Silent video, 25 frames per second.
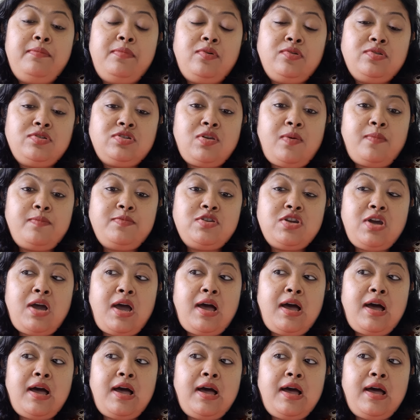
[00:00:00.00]
most of
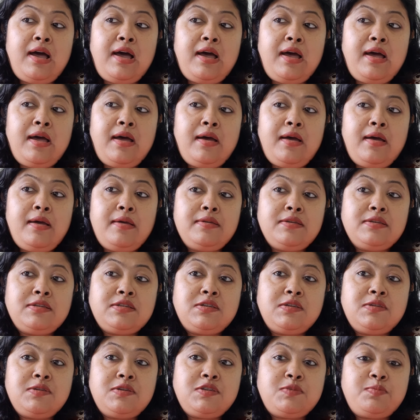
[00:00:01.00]
the
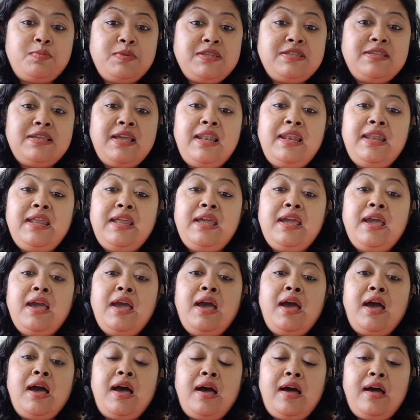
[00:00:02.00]
especially
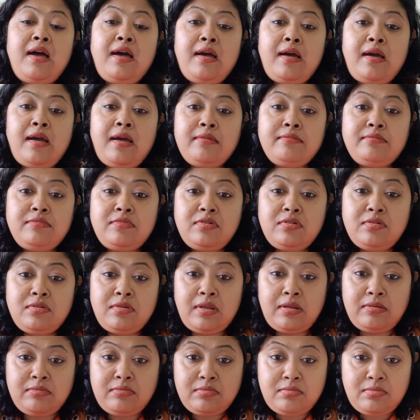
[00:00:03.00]

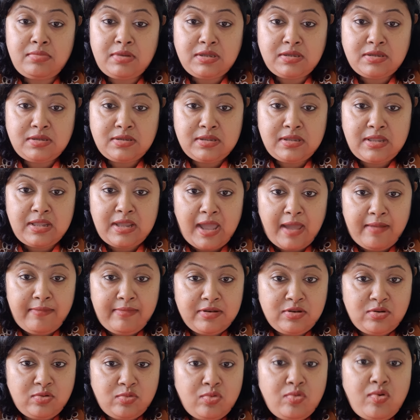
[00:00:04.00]
means they
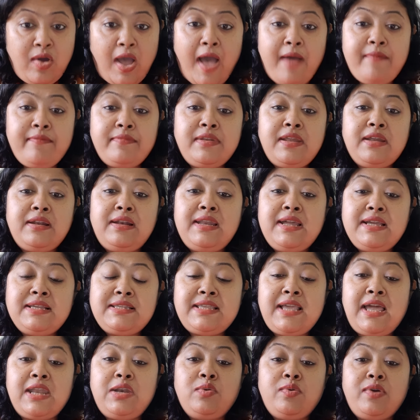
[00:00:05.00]
have who have the
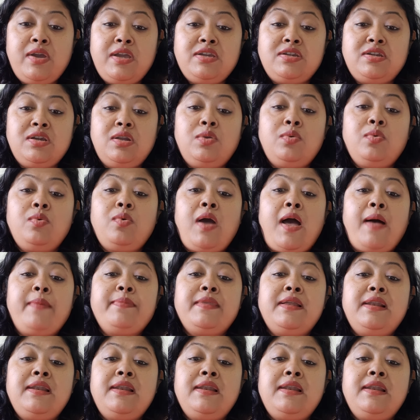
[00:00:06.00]
less education, who have the